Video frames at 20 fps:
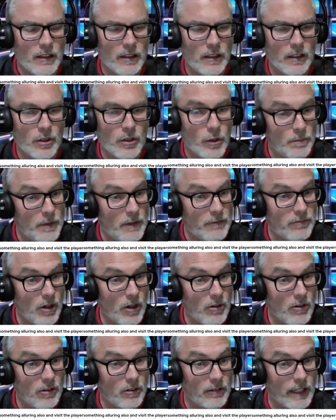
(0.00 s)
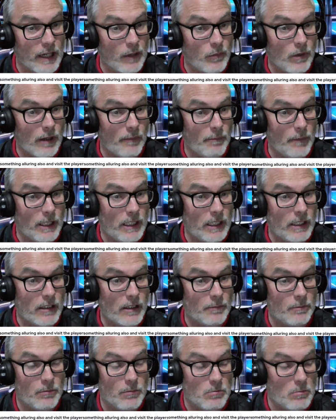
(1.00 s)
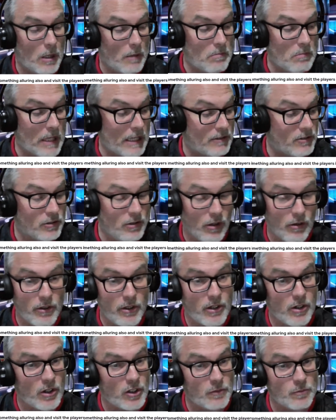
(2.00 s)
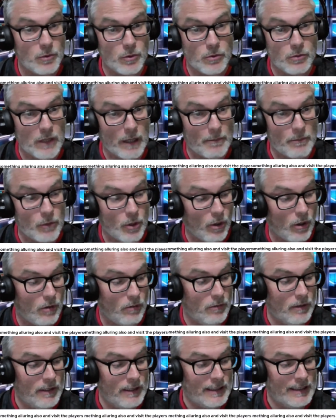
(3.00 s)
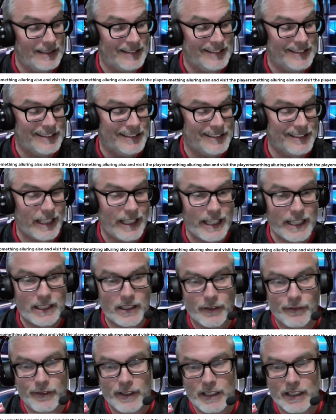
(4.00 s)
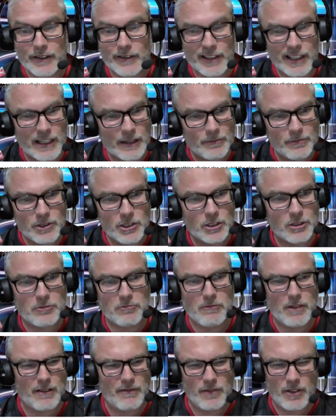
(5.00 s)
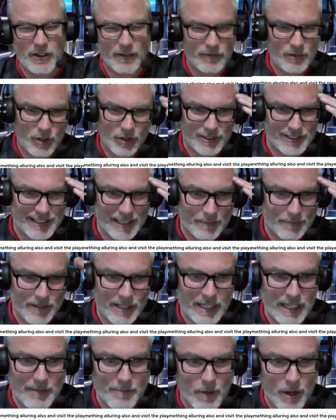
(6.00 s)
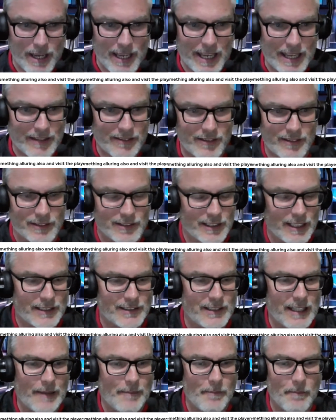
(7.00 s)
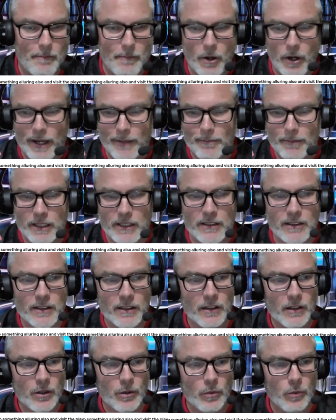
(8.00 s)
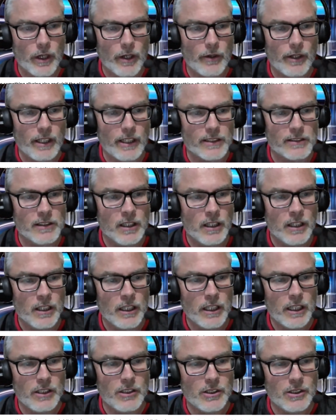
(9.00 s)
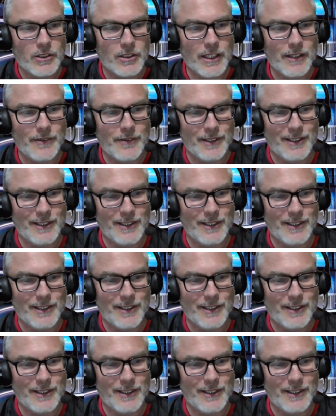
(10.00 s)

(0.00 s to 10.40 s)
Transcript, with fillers: I could be wrong on that one, Mick. I'm, I'm, that's not the gospel. I'm not saying definitively. I'm just, I've, I've got something in my head that says that might be where it is. It's just